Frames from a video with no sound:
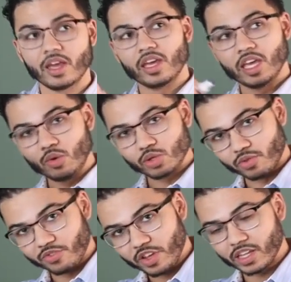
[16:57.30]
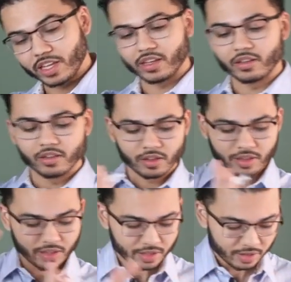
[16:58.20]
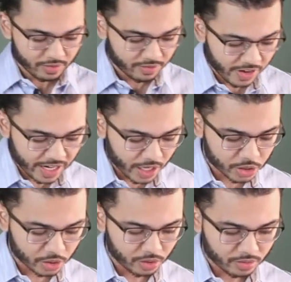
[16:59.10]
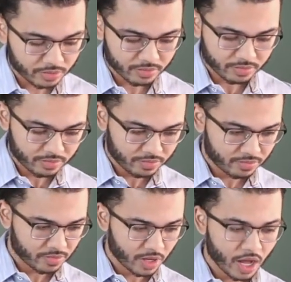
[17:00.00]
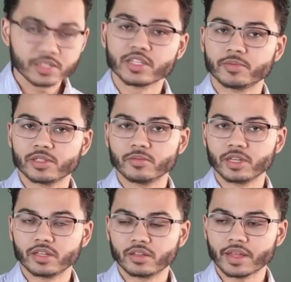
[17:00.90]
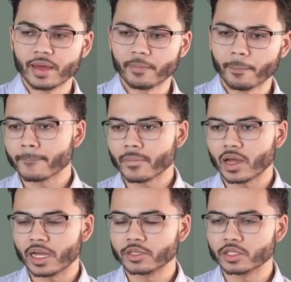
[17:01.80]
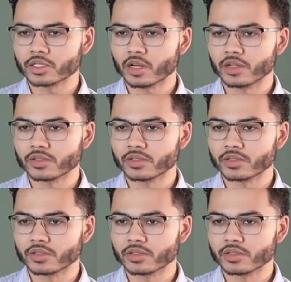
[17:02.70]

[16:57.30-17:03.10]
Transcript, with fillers: he was revealing financial concepts to me that I just started